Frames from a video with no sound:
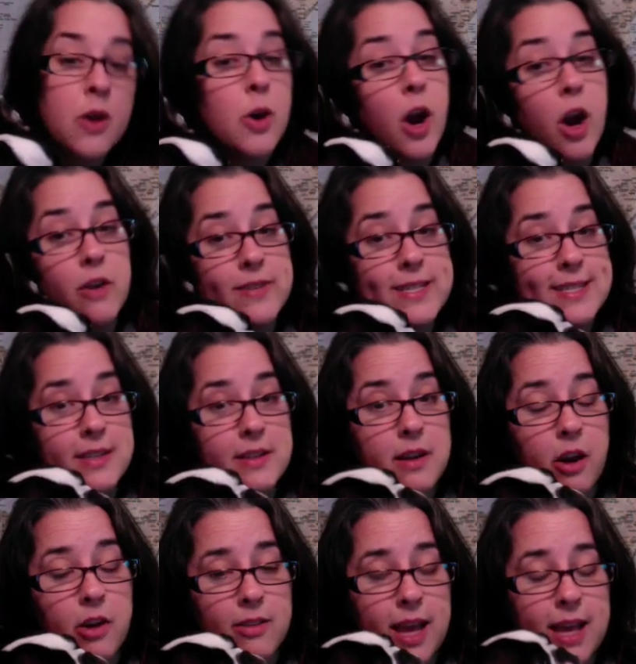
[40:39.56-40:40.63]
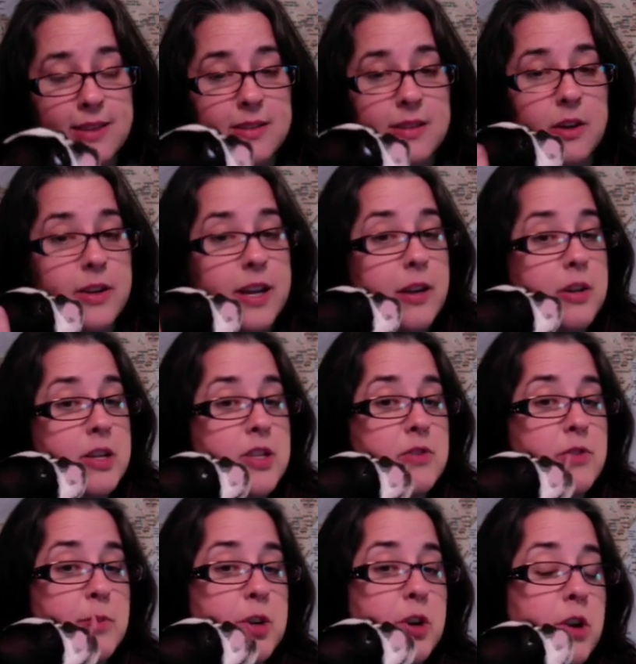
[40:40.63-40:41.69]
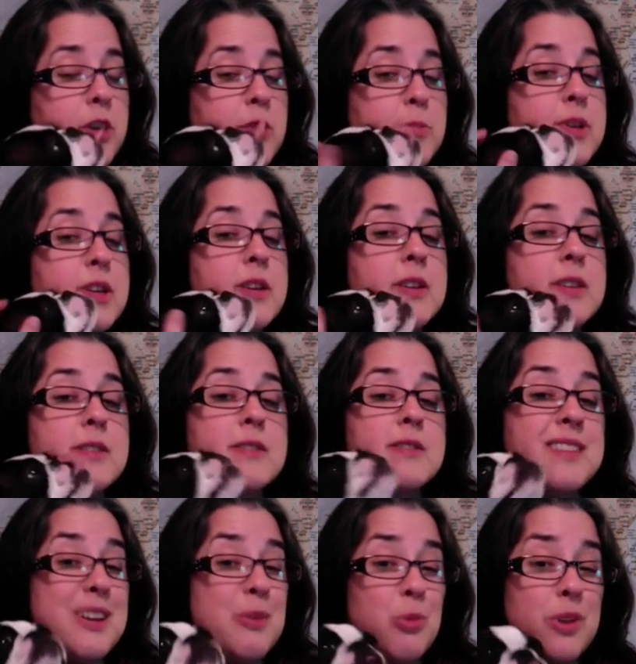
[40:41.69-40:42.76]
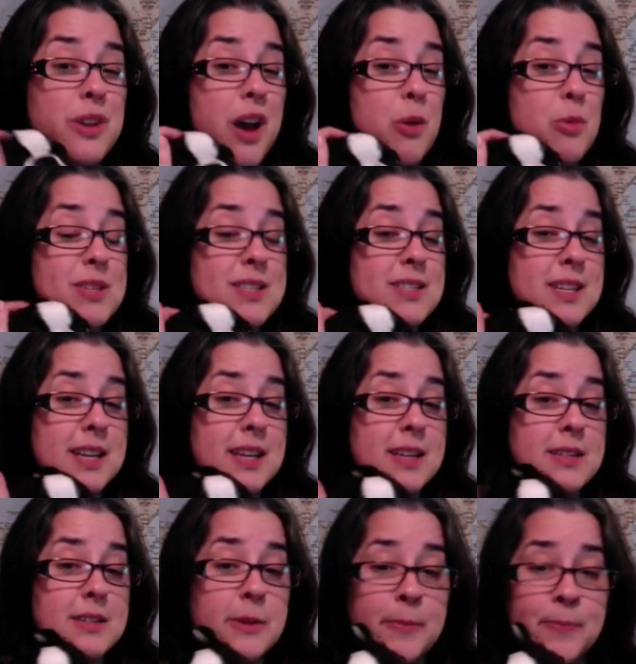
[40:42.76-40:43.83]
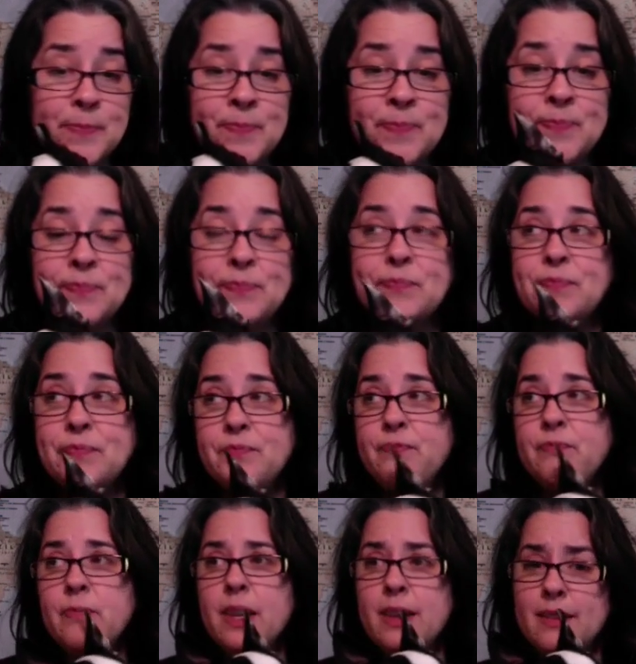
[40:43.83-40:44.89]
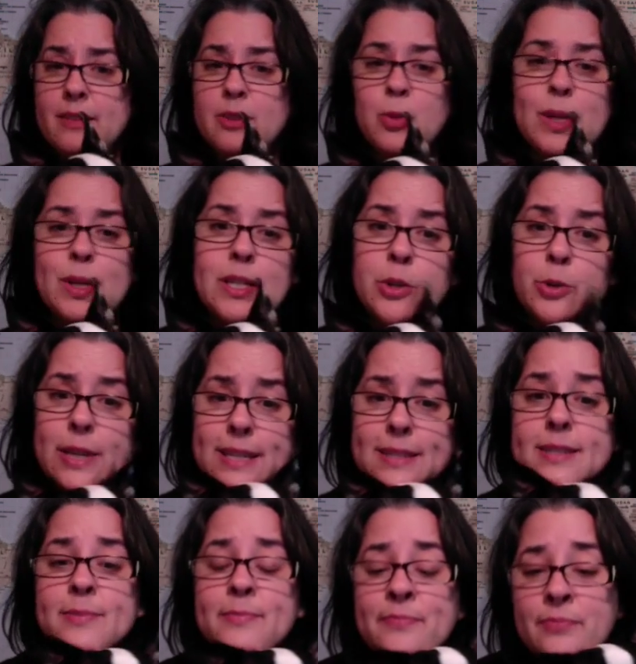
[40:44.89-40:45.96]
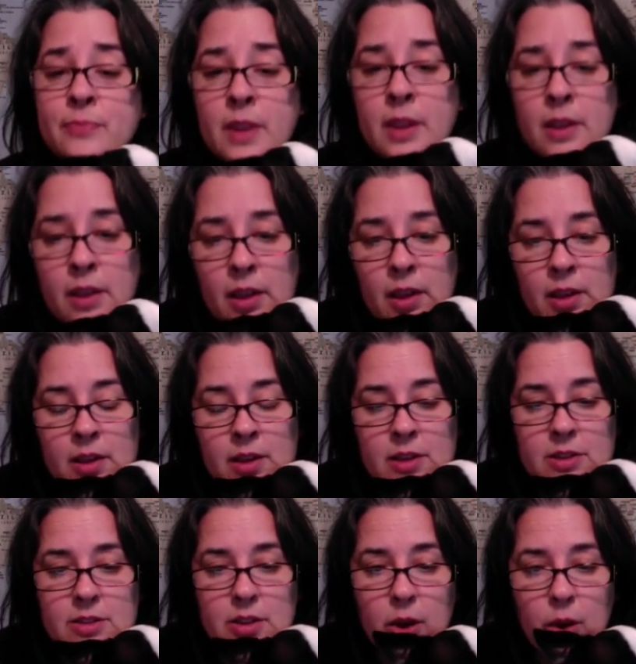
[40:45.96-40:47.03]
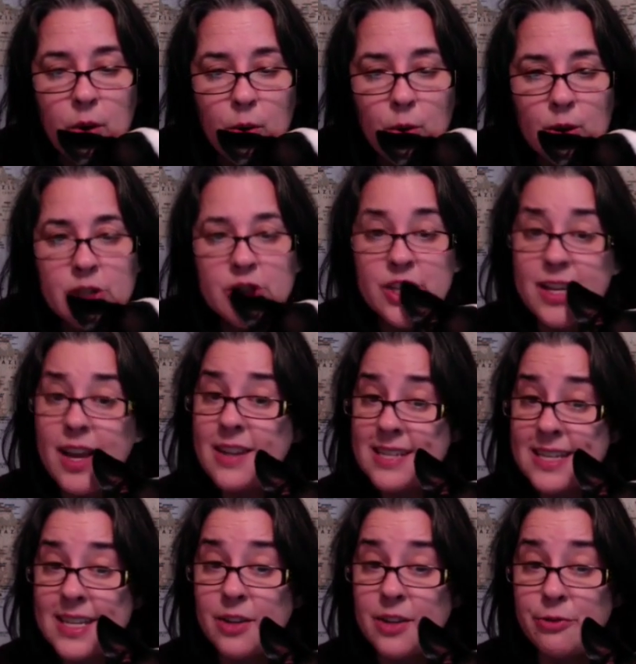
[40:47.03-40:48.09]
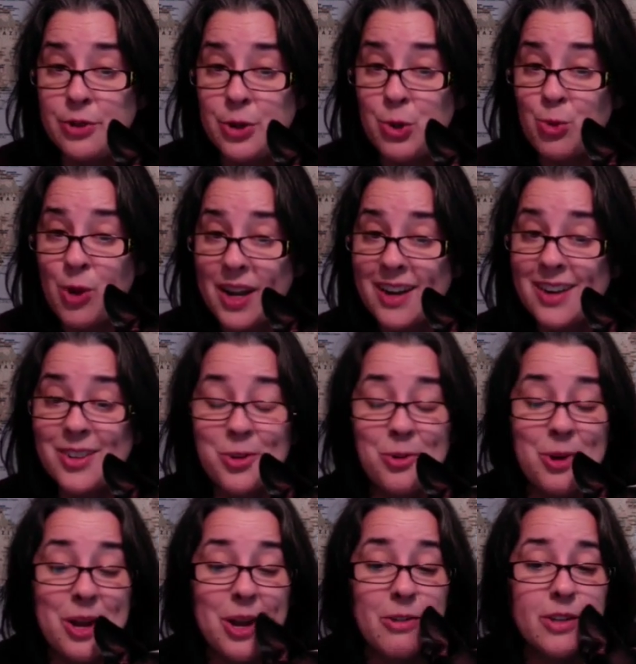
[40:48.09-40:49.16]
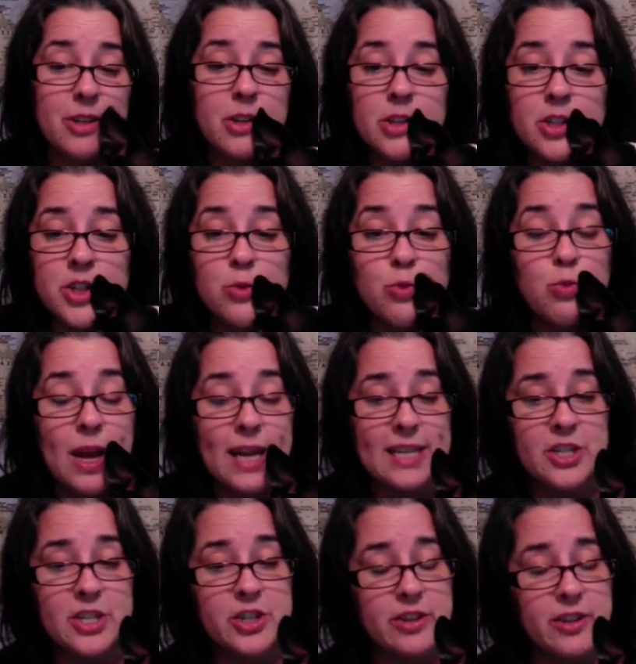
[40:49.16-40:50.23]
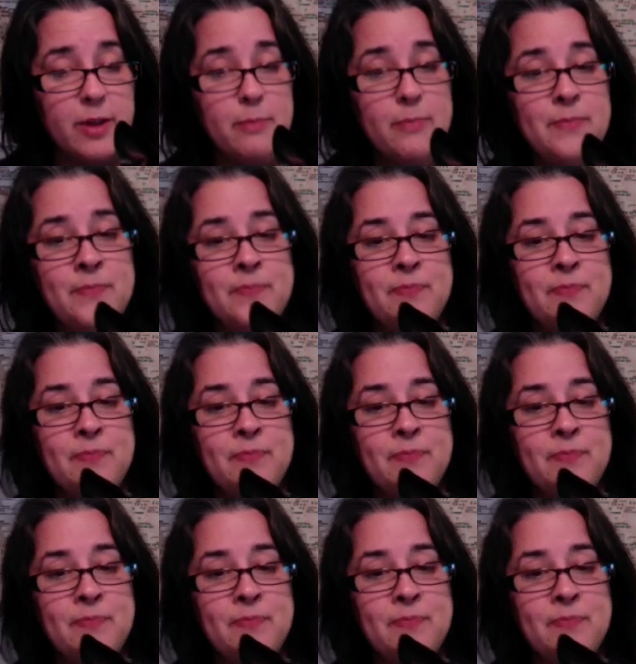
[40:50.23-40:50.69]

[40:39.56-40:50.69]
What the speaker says: Harvested our carrots from the garden because they will not withstand 20 degrees. So she got to eat a few right out of the ground. She relished them.